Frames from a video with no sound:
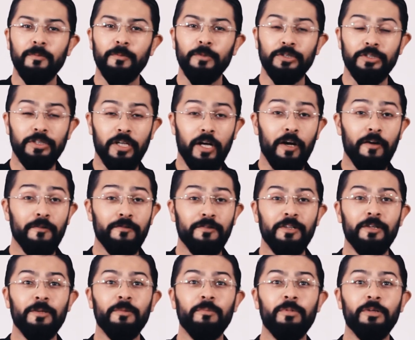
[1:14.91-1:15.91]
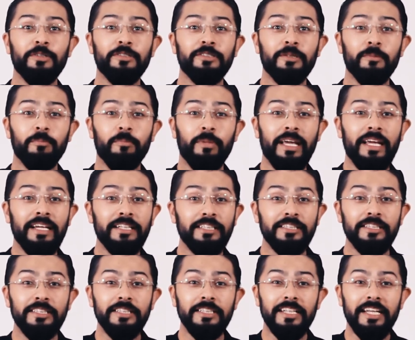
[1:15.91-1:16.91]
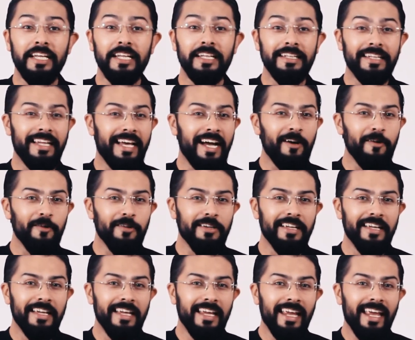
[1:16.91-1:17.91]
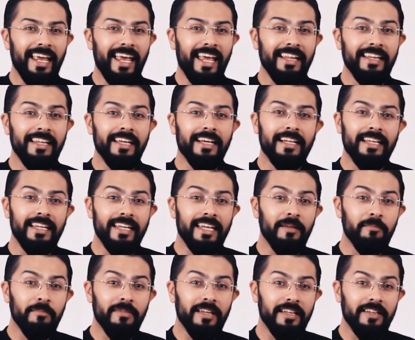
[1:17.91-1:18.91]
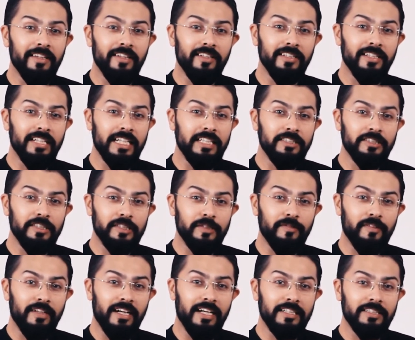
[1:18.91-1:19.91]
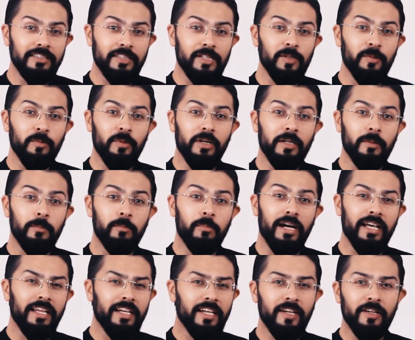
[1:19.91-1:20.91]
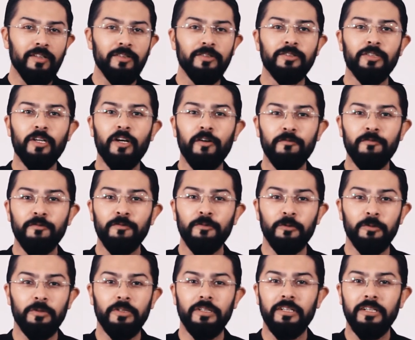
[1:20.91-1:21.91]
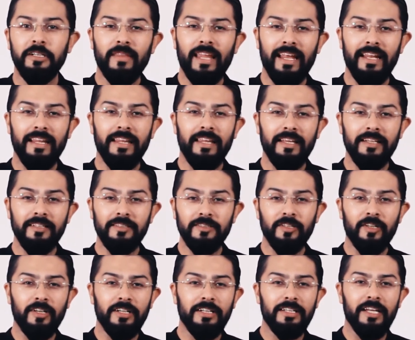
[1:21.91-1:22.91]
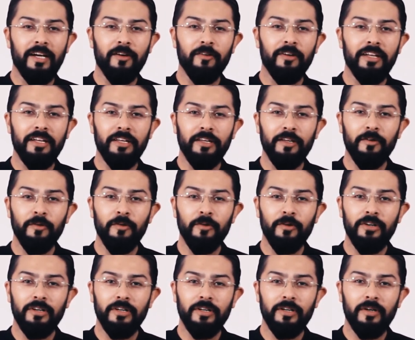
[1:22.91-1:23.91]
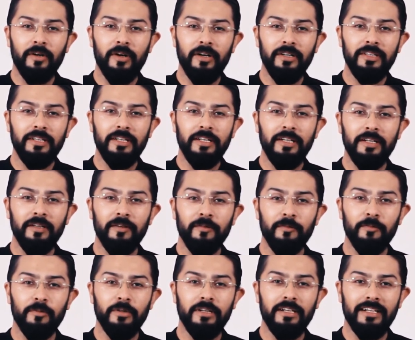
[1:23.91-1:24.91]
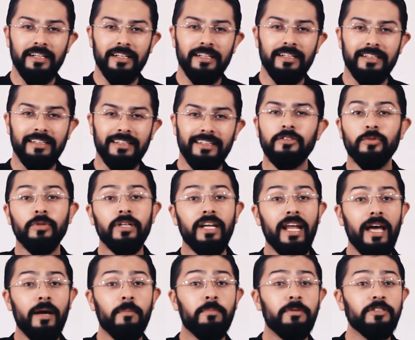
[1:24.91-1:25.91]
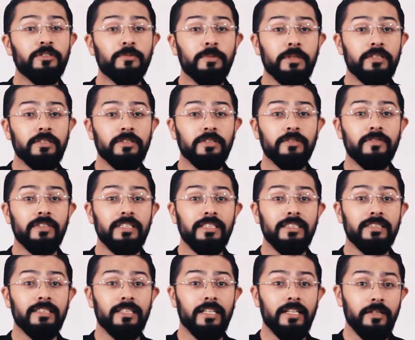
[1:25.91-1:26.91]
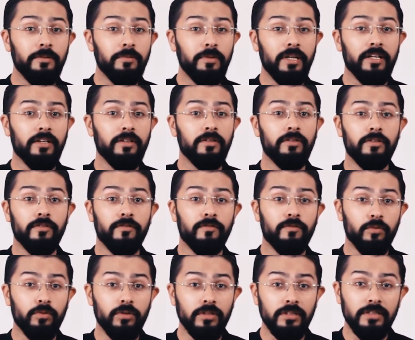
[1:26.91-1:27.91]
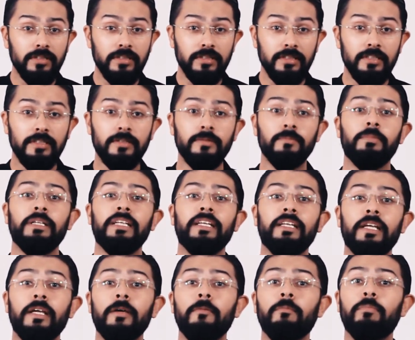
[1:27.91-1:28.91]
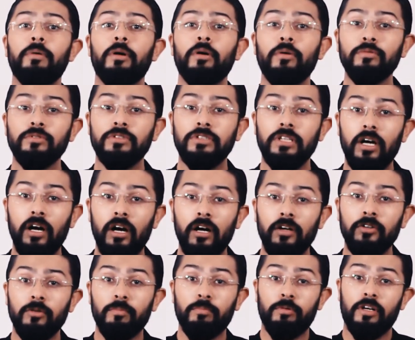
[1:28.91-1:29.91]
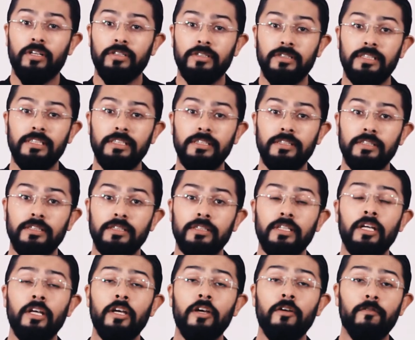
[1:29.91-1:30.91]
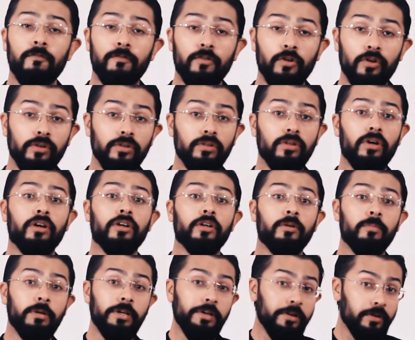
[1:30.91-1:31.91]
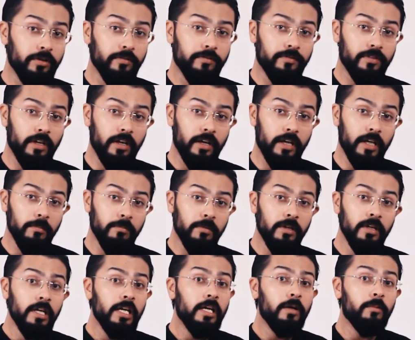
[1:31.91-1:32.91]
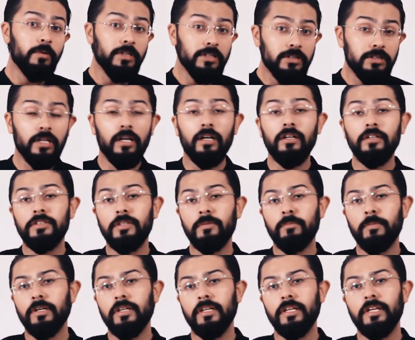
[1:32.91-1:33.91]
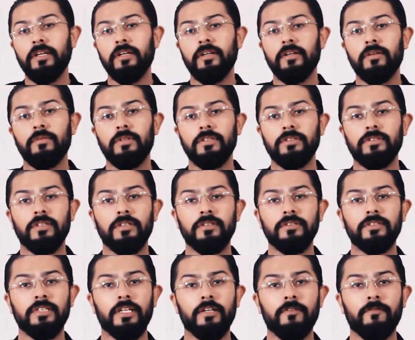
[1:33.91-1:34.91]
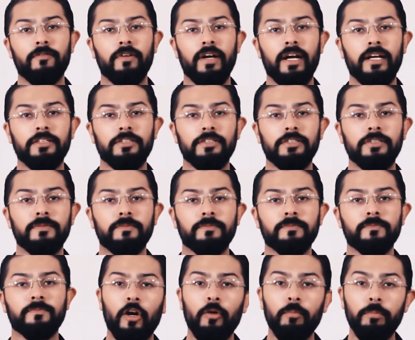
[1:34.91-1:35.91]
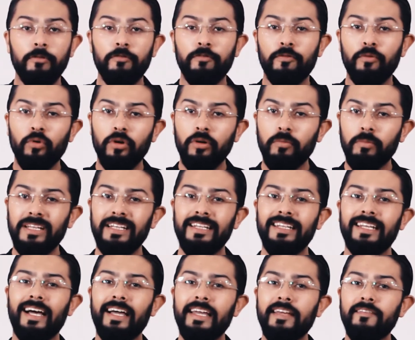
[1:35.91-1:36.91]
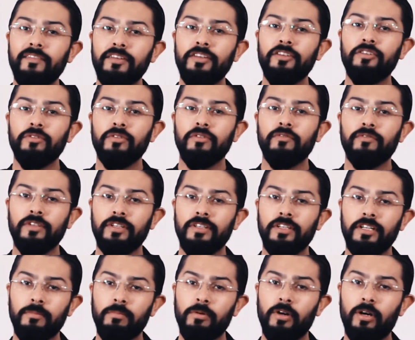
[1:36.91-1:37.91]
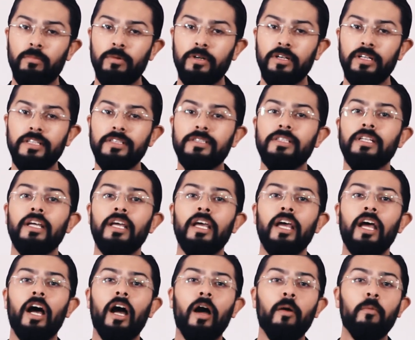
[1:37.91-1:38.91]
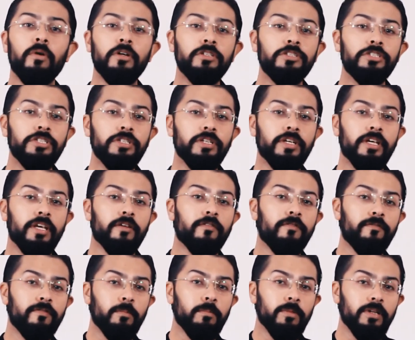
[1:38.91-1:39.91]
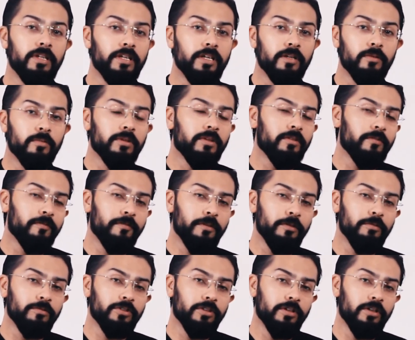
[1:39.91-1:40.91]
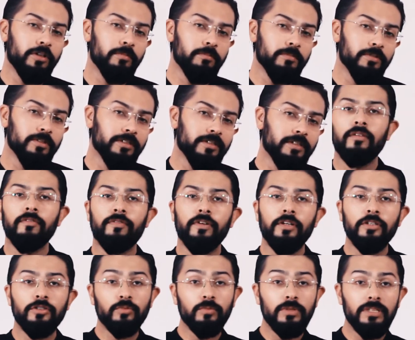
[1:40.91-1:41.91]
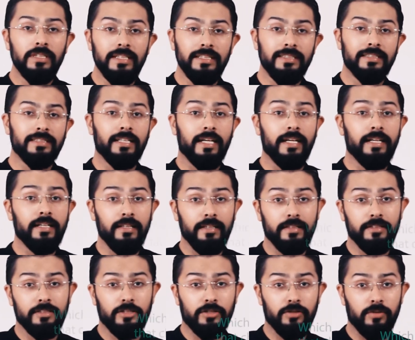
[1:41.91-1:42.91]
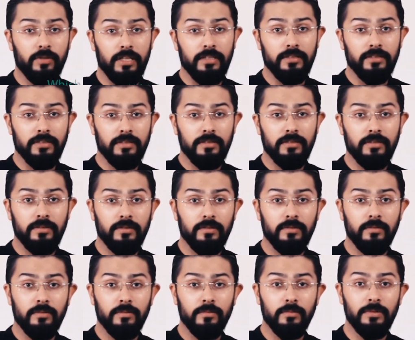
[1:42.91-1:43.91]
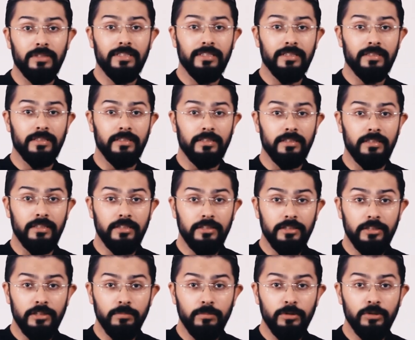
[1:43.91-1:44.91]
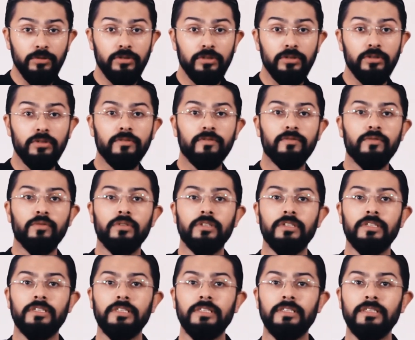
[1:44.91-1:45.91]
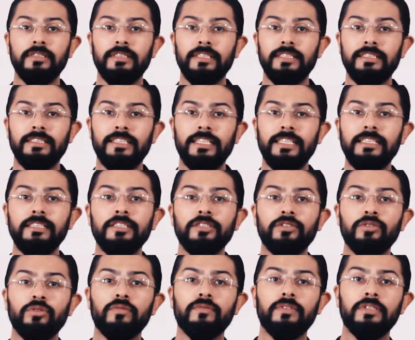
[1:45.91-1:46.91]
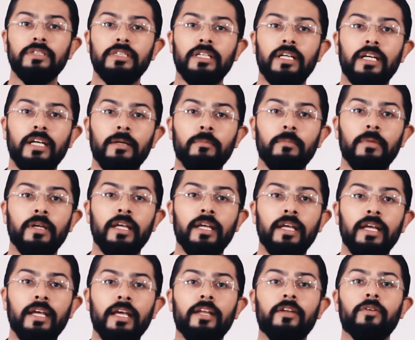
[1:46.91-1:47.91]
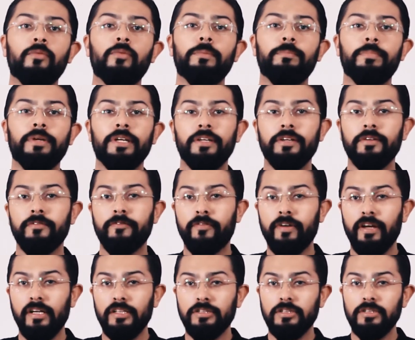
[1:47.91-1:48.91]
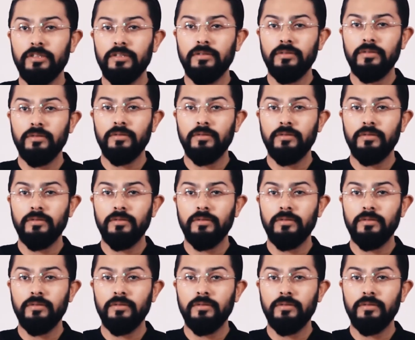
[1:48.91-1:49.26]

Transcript: which often puts the patient in doubt, and they claim that their denture fractured while biting on soft food, and they start doubting your quality of work. So it happens because of these irregular forces being imposed on the prosthesis for a longer period of time, which ultimately results in fracture. Now, before we dive into the fatigue properties, I want you to get familiar with a few terms. The first one is cyclic stress, which is the distribution of forces that changes over time in a repeated fashion.